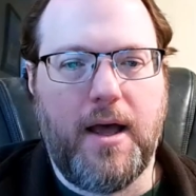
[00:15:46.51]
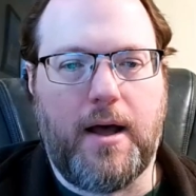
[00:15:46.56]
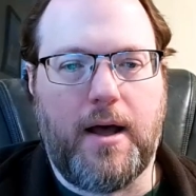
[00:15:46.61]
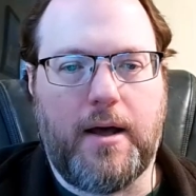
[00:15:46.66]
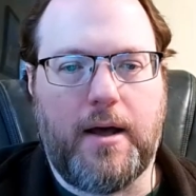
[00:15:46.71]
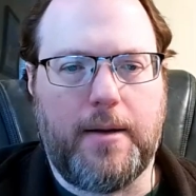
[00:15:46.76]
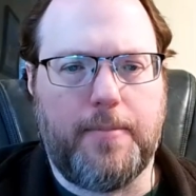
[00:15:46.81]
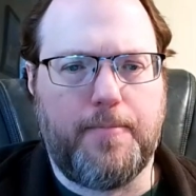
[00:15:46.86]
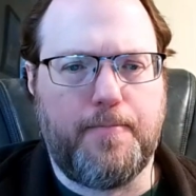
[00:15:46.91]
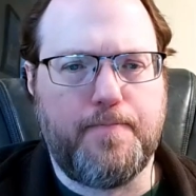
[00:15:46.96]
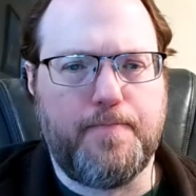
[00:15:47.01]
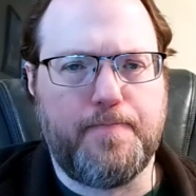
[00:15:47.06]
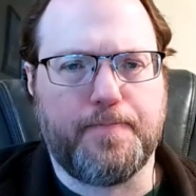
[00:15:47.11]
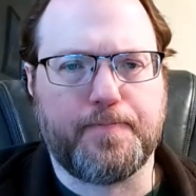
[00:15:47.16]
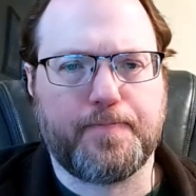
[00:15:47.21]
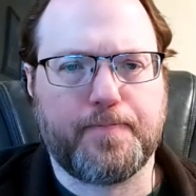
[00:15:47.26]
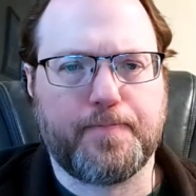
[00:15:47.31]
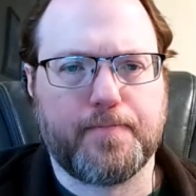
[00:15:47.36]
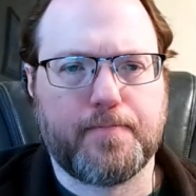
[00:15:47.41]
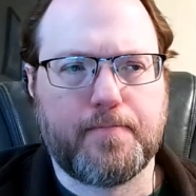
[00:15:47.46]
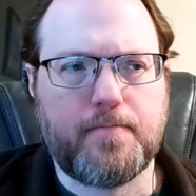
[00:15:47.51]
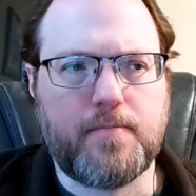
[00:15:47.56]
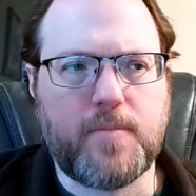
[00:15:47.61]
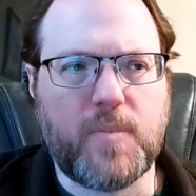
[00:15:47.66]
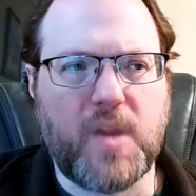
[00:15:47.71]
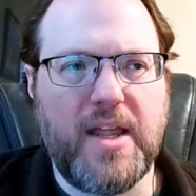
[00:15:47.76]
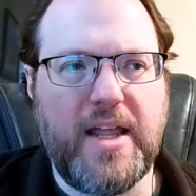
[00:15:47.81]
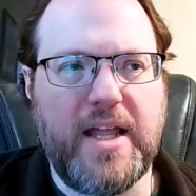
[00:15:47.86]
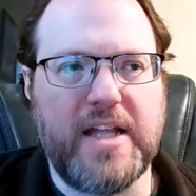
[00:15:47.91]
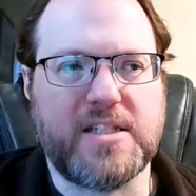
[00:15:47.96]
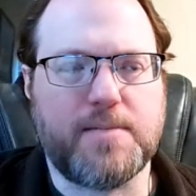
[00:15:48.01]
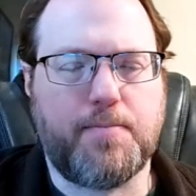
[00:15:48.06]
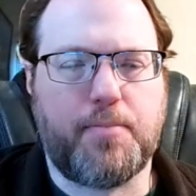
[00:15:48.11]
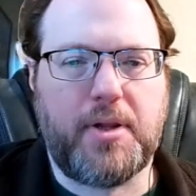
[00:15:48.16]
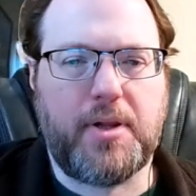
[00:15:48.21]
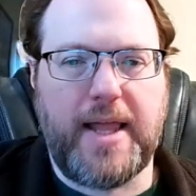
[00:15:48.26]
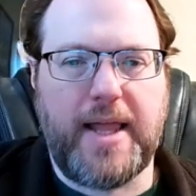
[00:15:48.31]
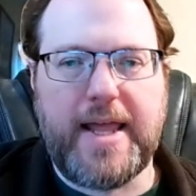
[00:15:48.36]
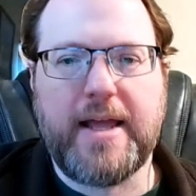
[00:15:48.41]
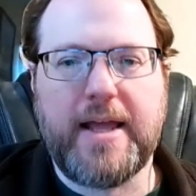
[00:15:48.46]
Um, it's
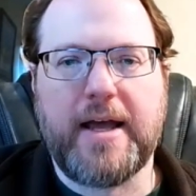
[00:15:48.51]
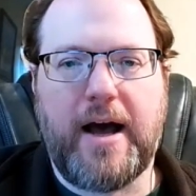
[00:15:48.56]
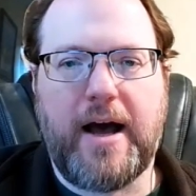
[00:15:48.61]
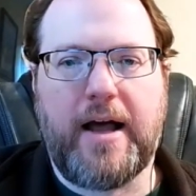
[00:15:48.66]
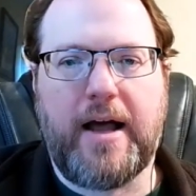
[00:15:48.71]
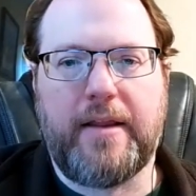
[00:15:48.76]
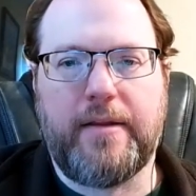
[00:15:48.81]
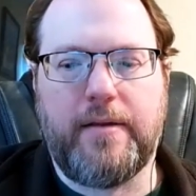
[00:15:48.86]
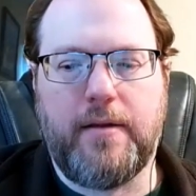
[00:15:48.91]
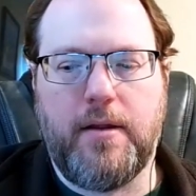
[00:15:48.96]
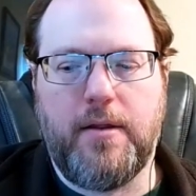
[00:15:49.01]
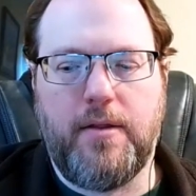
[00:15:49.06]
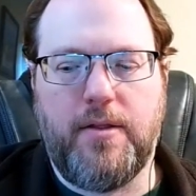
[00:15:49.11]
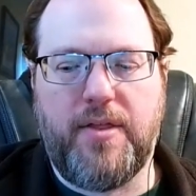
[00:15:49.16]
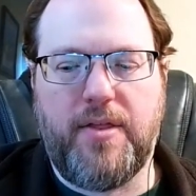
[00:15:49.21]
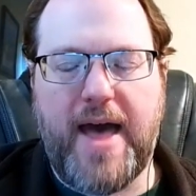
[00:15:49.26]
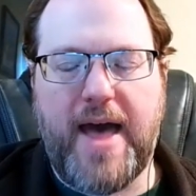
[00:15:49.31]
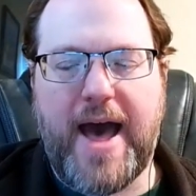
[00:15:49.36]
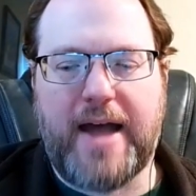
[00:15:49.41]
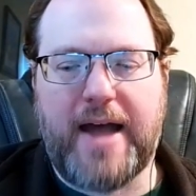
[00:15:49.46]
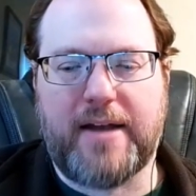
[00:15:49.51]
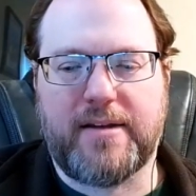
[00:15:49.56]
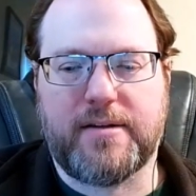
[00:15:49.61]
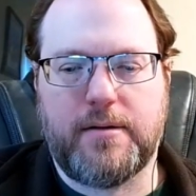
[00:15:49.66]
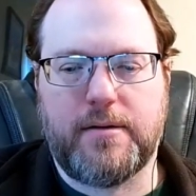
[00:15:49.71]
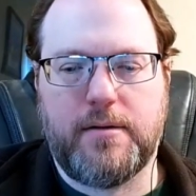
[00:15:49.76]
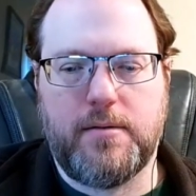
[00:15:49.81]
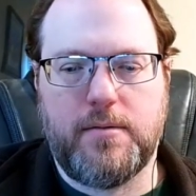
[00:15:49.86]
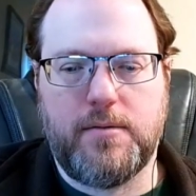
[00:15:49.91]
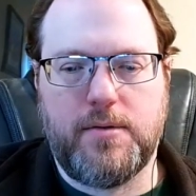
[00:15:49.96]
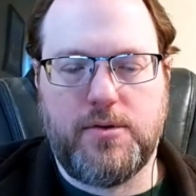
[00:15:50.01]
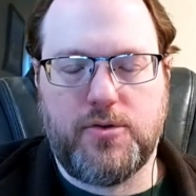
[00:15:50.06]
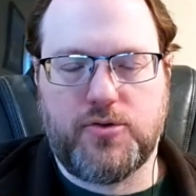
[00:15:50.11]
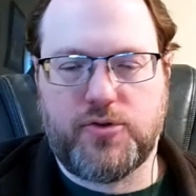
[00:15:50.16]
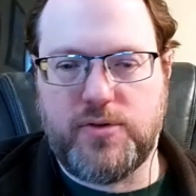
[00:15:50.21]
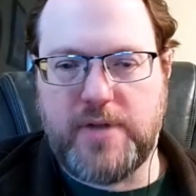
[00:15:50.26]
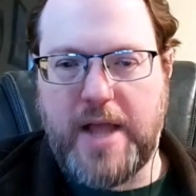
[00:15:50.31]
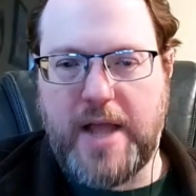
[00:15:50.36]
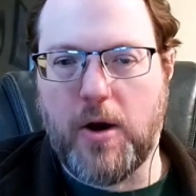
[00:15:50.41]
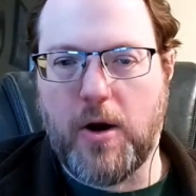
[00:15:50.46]
playing on that
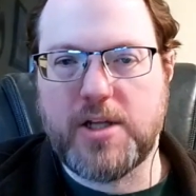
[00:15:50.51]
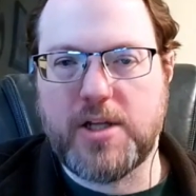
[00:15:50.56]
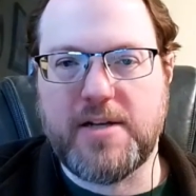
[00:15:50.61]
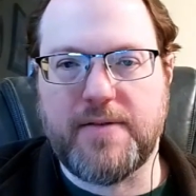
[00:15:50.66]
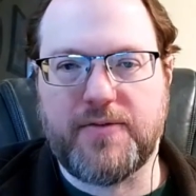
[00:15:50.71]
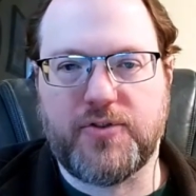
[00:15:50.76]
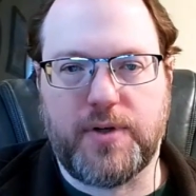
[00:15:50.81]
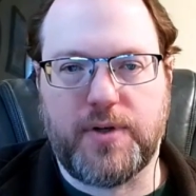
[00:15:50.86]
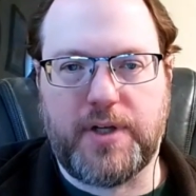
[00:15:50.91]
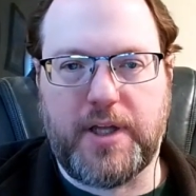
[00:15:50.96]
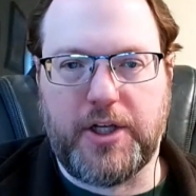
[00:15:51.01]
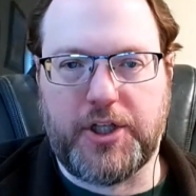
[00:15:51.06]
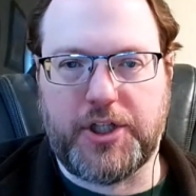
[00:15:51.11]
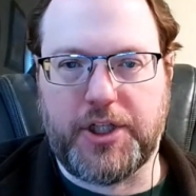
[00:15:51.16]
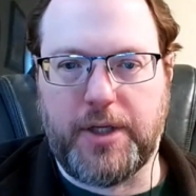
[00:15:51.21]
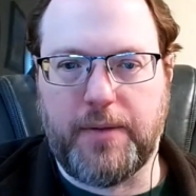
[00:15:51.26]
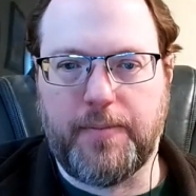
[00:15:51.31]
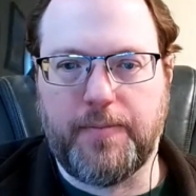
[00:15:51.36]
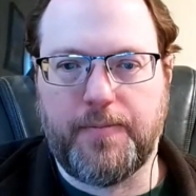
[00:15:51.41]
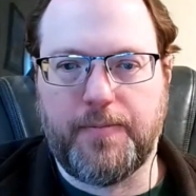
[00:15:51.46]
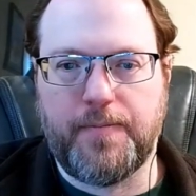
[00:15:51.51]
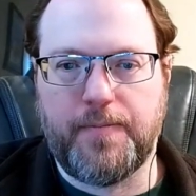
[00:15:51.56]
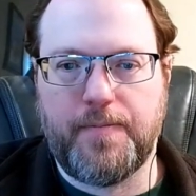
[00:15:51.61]
narrative tradition,